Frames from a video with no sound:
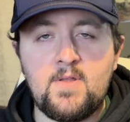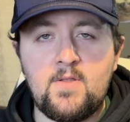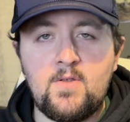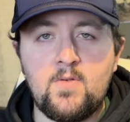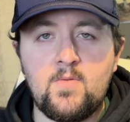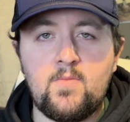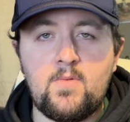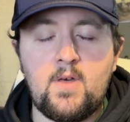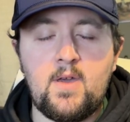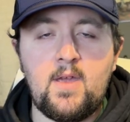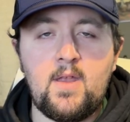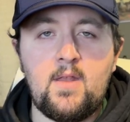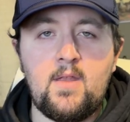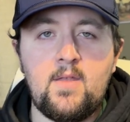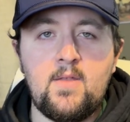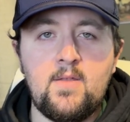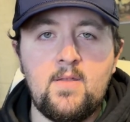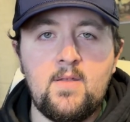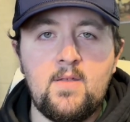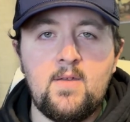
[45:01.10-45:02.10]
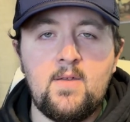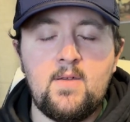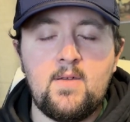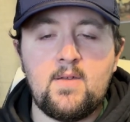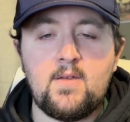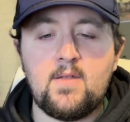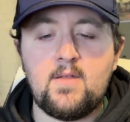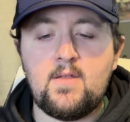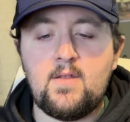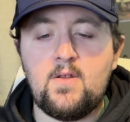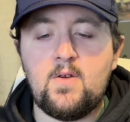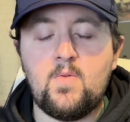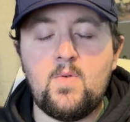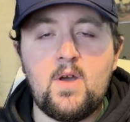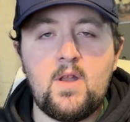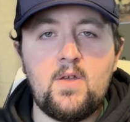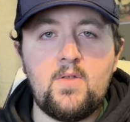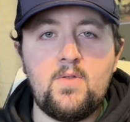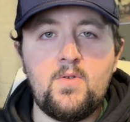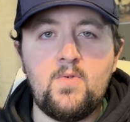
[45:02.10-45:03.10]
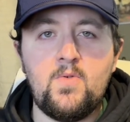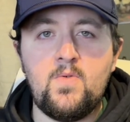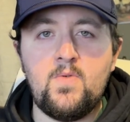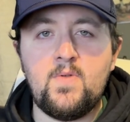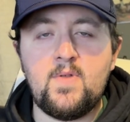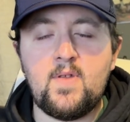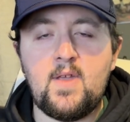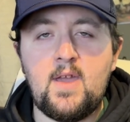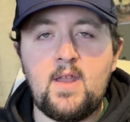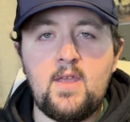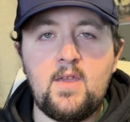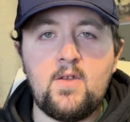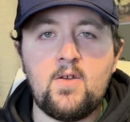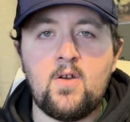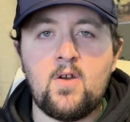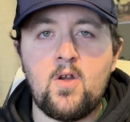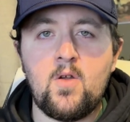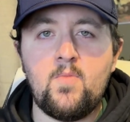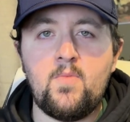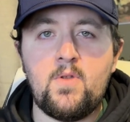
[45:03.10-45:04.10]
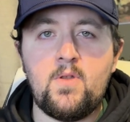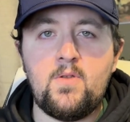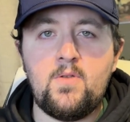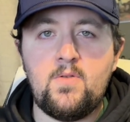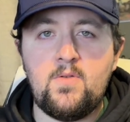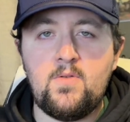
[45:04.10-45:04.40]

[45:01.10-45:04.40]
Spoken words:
in your blade, because you don't want to lose any carbon.